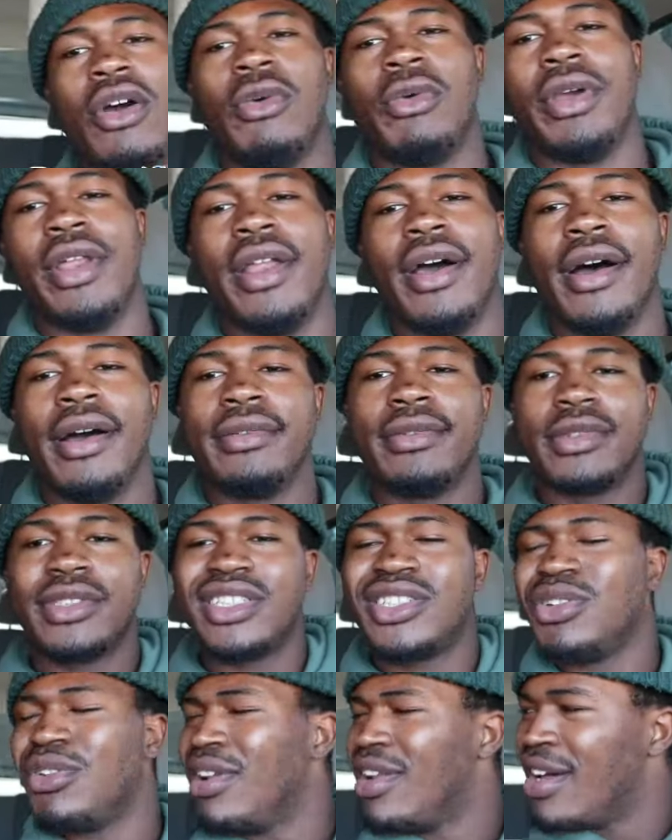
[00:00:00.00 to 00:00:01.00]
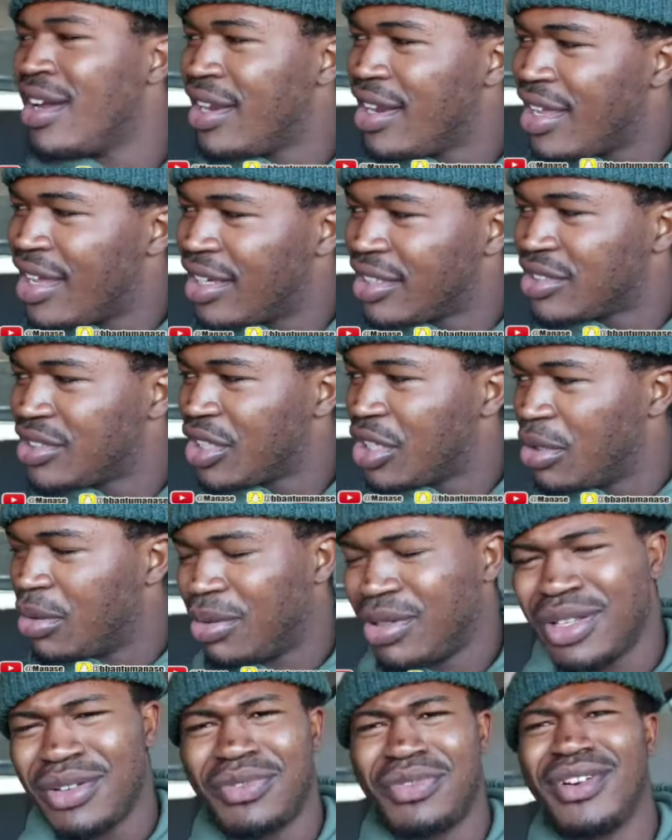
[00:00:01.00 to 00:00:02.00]
No, we not. Still lying there, so
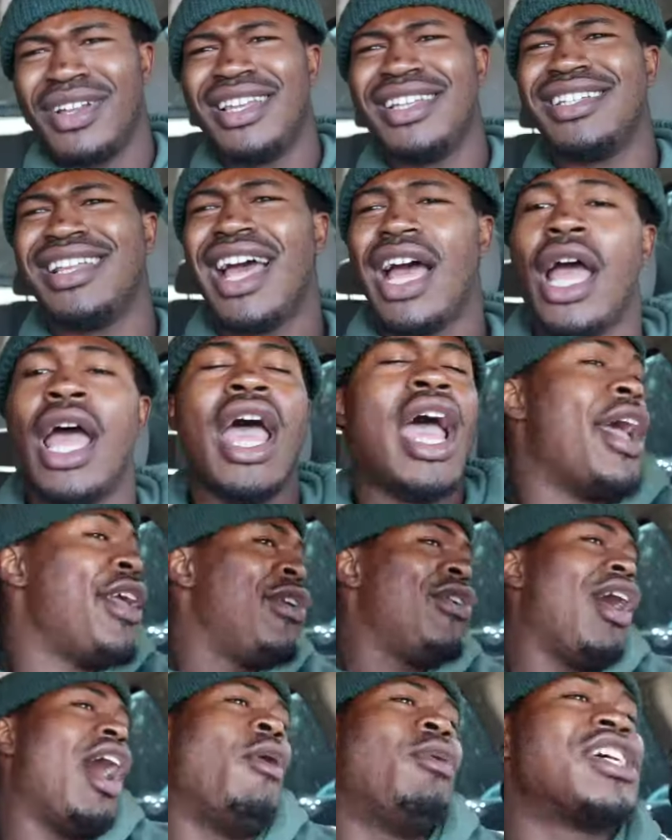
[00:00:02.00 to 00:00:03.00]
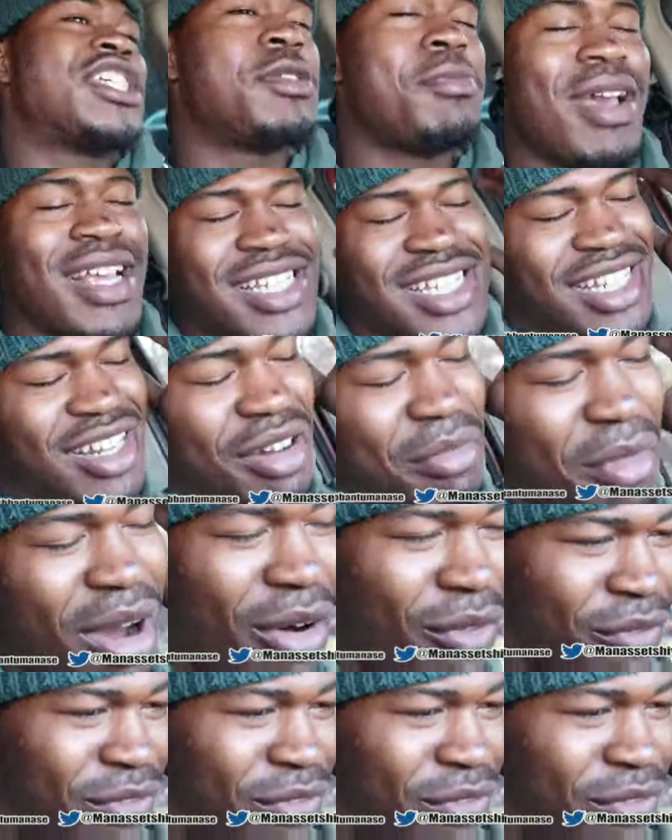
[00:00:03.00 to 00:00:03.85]
what the fuck? You always messing up my